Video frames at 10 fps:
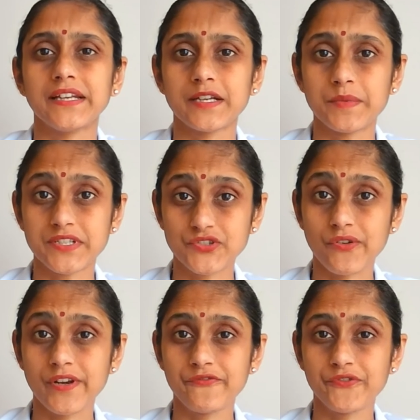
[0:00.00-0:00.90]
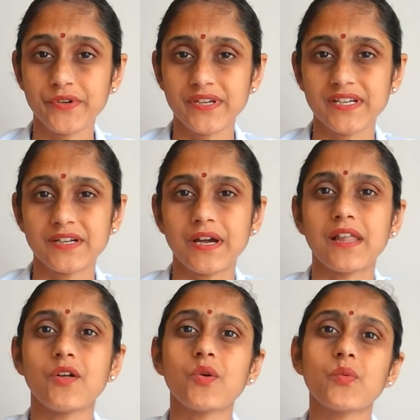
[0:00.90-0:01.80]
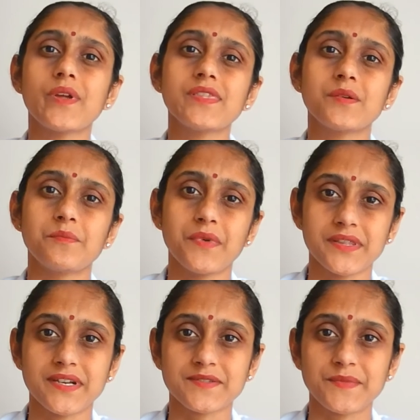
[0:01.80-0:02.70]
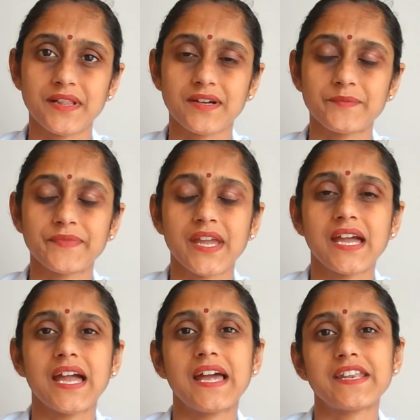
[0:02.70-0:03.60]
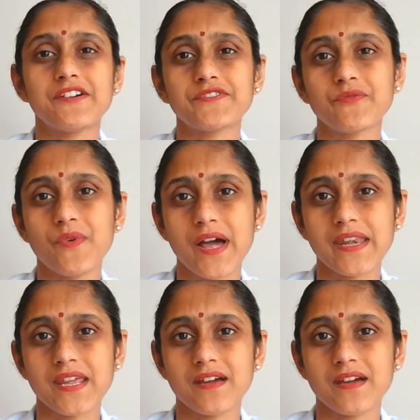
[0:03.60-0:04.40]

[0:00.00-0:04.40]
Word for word: little bit solid food along with mother's milk, and after one